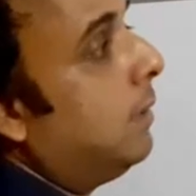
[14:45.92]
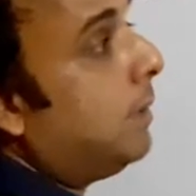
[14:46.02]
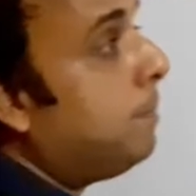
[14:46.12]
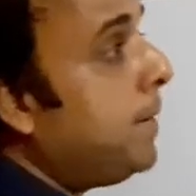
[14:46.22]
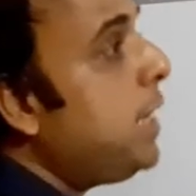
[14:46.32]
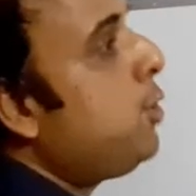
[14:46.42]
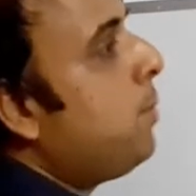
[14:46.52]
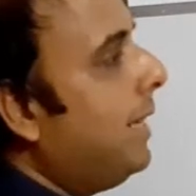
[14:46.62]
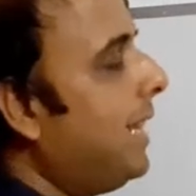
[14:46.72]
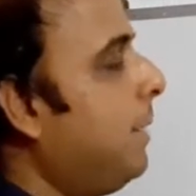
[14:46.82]
bridged
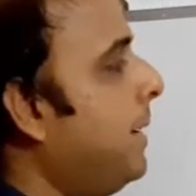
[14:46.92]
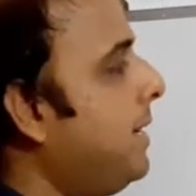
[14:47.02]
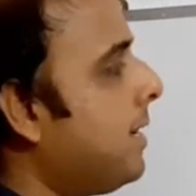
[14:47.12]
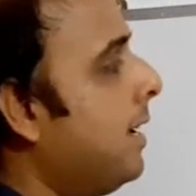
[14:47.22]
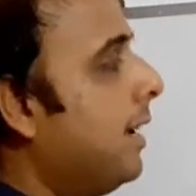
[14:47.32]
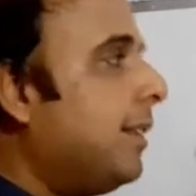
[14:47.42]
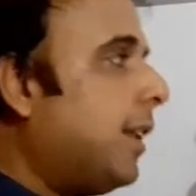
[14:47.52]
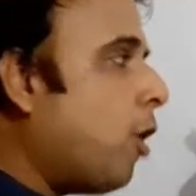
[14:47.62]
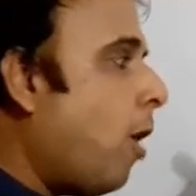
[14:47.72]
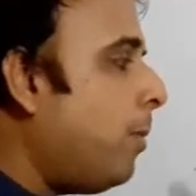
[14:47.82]
one, that means the
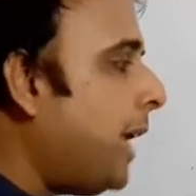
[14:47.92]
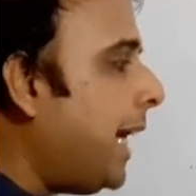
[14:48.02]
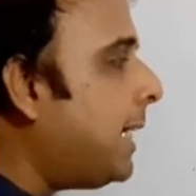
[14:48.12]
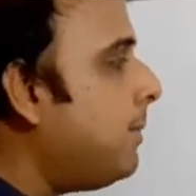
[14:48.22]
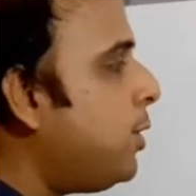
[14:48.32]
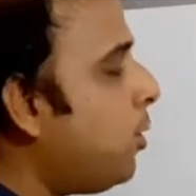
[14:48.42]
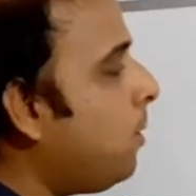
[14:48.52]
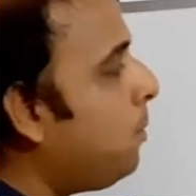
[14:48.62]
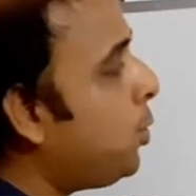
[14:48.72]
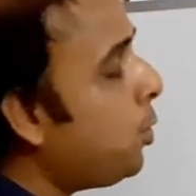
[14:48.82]
common atoms
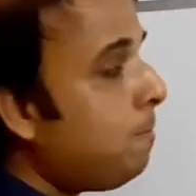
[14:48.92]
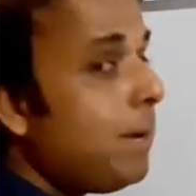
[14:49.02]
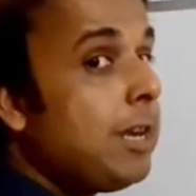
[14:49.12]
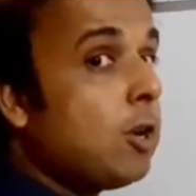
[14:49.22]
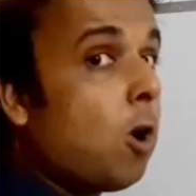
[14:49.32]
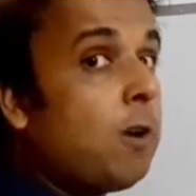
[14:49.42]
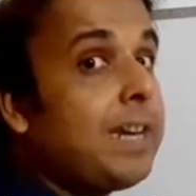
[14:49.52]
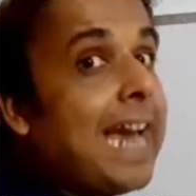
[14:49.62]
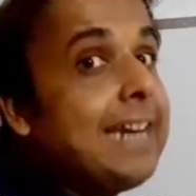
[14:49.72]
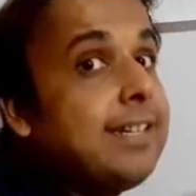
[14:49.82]
should be
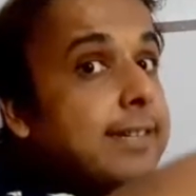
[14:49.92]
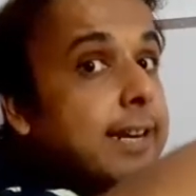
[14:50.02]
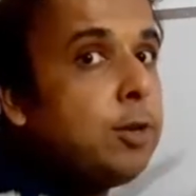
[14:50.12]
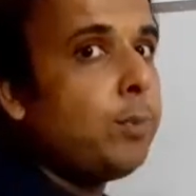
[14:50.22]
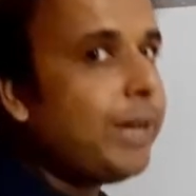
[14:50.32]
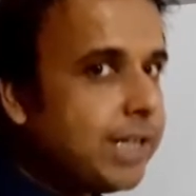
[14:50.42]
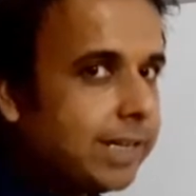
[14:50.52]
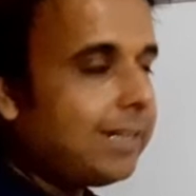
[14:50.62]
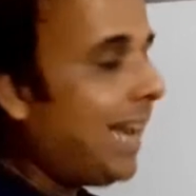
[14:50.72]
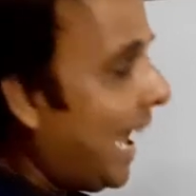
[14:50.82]
non-adjacent to each
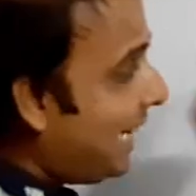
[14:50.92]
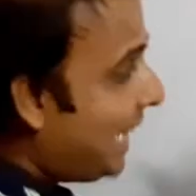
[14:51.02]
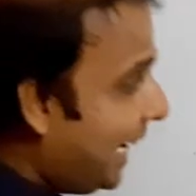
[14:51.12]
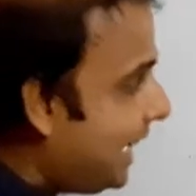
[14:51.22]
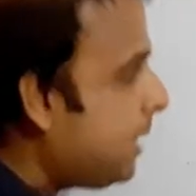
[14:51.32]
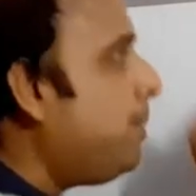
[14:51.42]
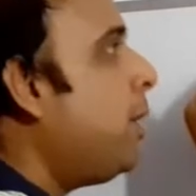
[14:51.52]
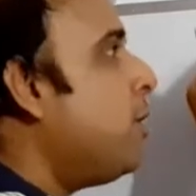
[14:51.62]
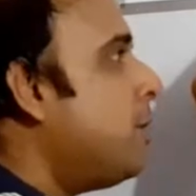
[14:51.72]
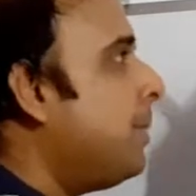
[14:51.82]
other, and that is
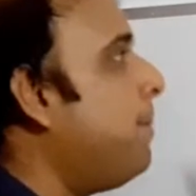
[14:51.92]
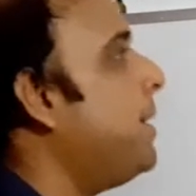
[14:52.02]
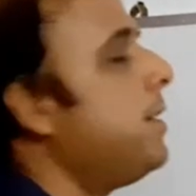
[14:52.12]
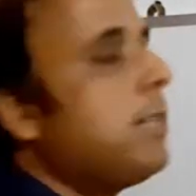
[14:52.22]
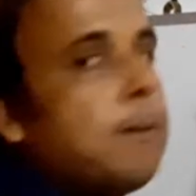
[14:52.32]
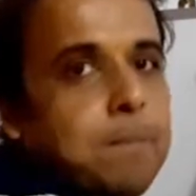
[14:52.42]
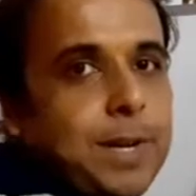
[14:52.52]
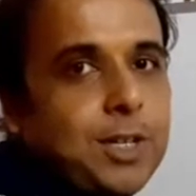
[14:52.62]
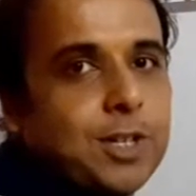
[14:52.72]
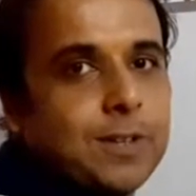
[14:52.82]
because of the presence of
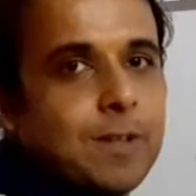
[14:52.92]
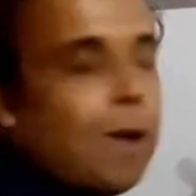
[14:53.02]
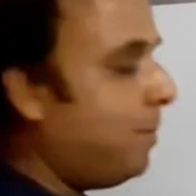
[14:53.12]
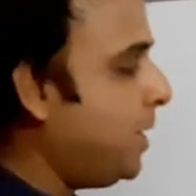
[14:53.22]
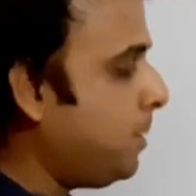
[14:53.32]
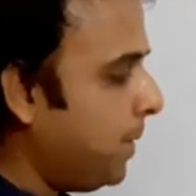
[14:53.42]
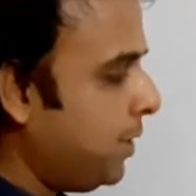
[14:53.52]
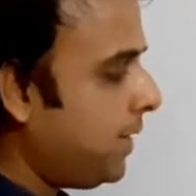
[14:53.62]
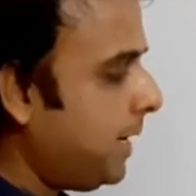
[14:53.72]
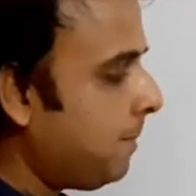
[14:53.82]
this bridge,
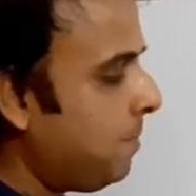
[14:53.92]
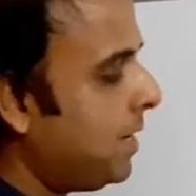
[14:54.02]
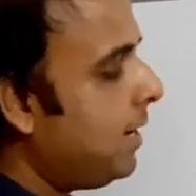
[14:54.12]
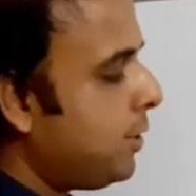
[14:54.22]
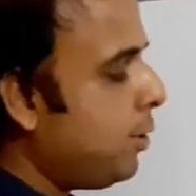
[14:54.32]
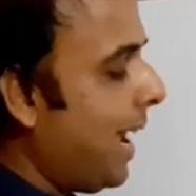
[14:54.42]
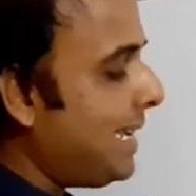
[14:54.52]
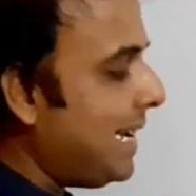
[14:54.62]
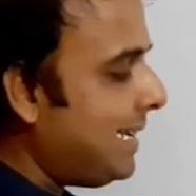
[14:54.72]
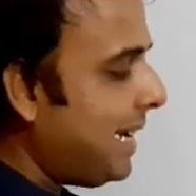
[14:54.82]
right? So
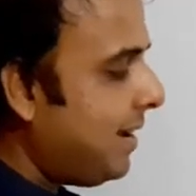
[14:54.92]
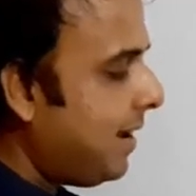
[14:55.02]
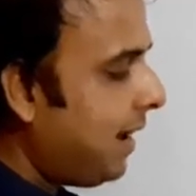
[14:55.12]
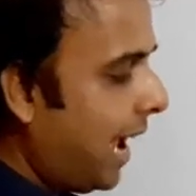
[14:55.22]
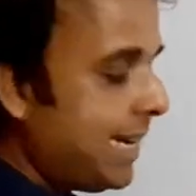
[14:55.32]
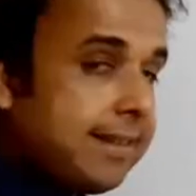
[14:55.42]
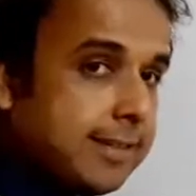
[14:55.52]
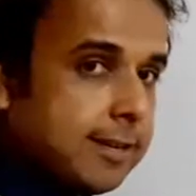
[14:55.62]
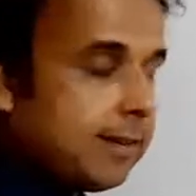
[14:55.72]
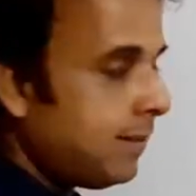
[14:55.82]
as I said here, highest